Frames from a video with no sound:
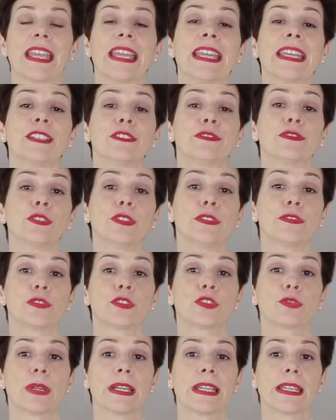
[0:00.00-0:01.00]
And for the
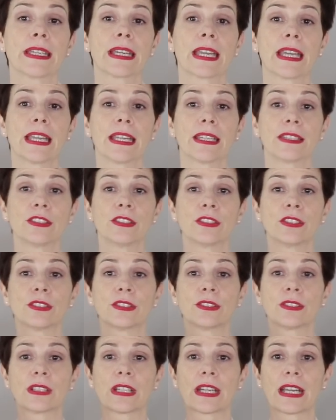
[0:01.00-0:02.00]
footwear, you
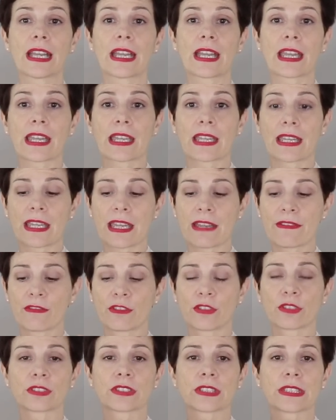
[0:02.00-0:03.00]
know, I've
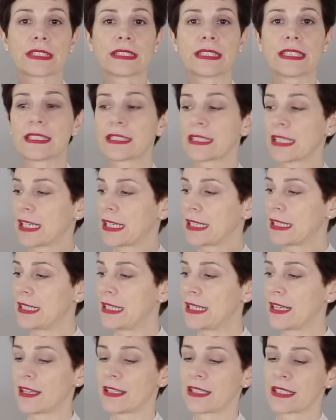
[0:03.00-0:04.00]
got this
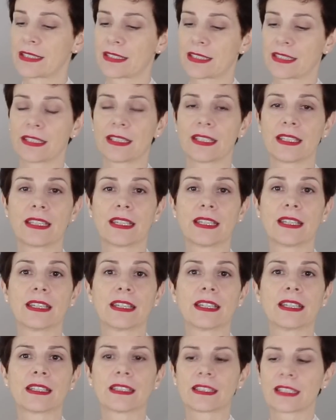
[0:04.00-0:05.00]
light,
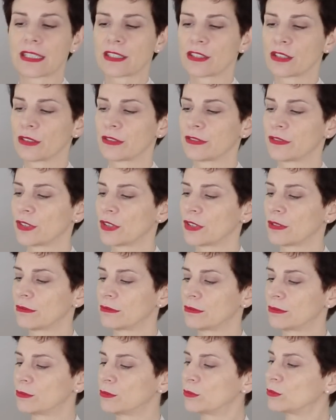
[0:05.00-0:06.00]
kind
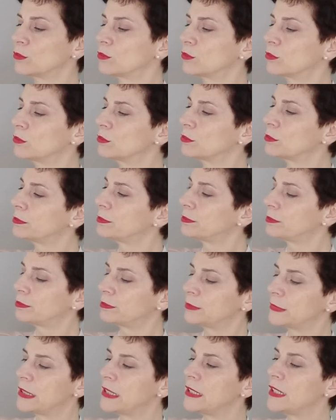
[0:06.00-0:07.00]
of
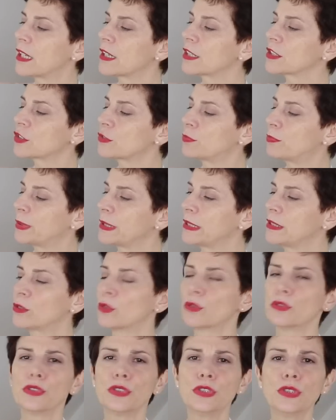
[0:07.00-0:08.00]
light
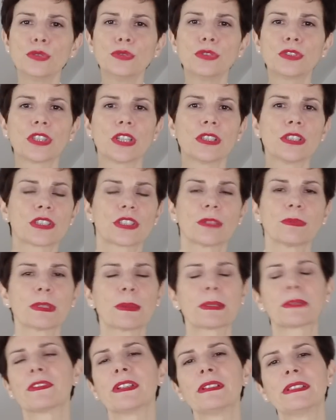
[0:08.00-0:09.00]
pink or nude color.
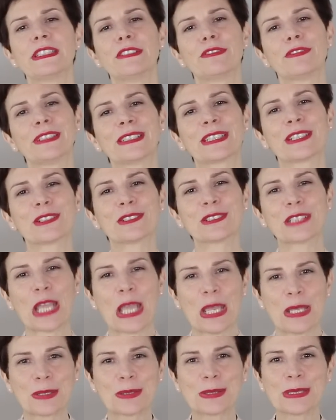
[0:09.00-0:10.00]
Sometimes very difficult
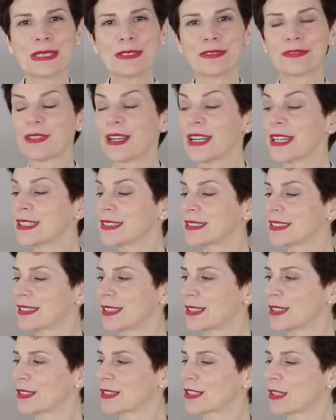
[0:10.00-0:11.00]
to
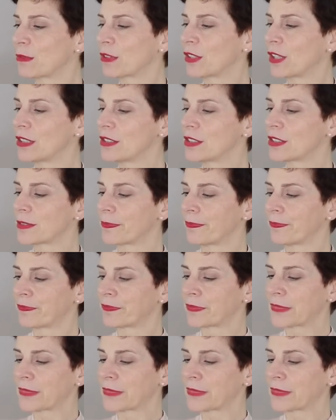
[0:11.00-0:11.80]
define some colors.